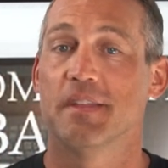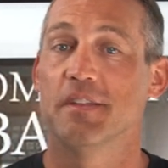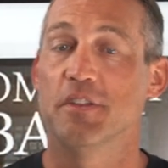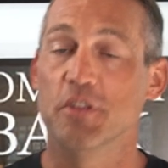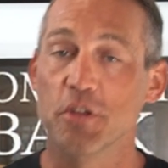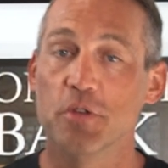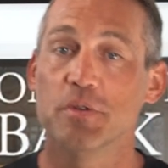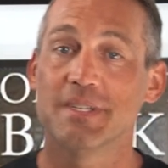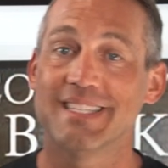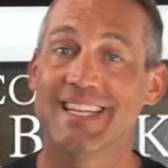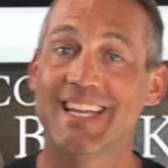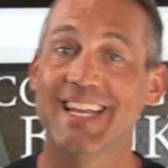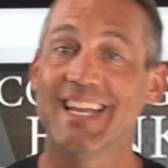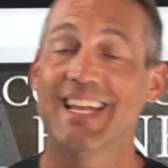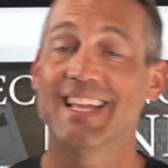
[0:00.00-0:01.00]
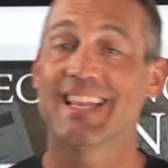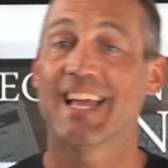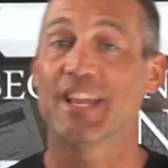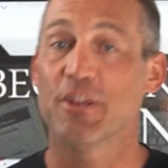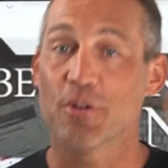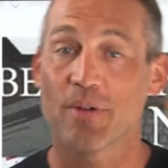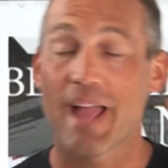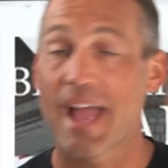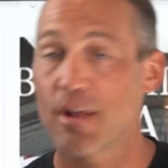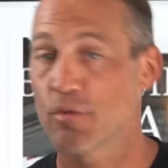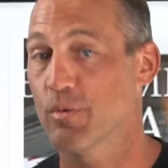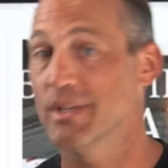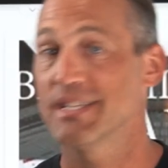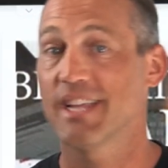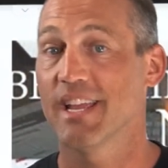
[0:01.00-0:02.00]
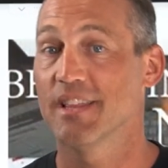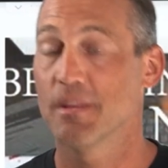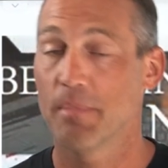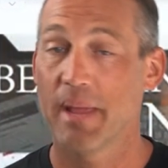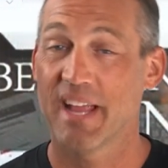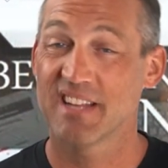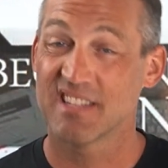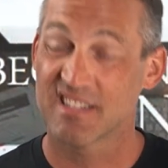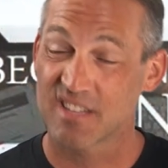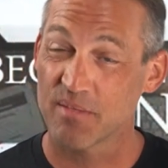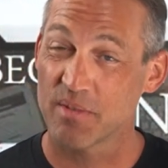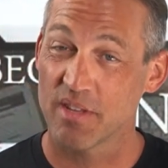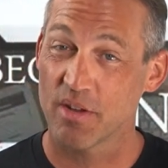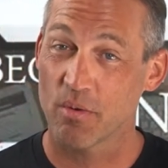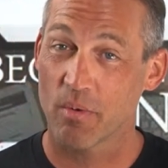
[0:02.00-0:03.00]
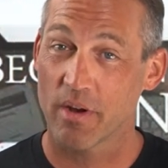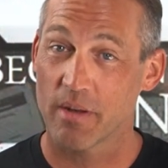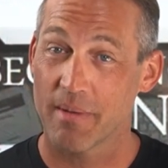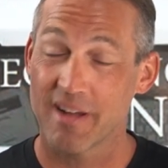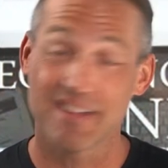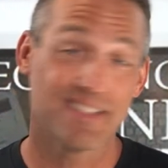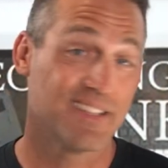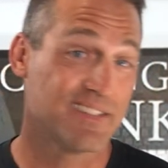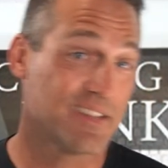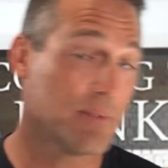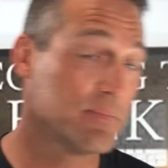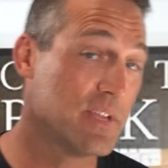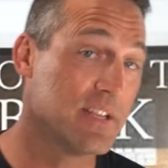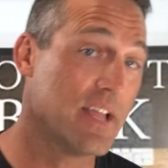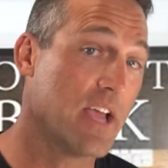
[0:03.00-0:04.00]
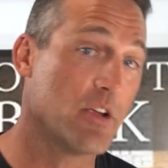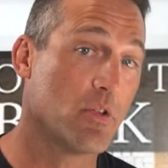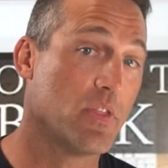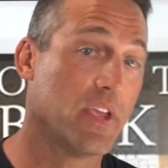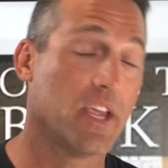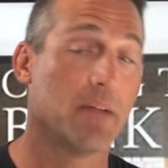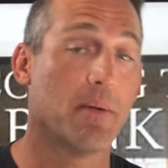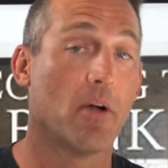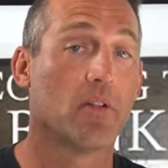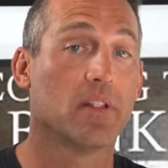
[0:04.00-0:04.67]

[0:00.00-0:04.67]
Do you see that you're at risk in the banks? Is it something that you're worried about? Is it something that you're thinking about?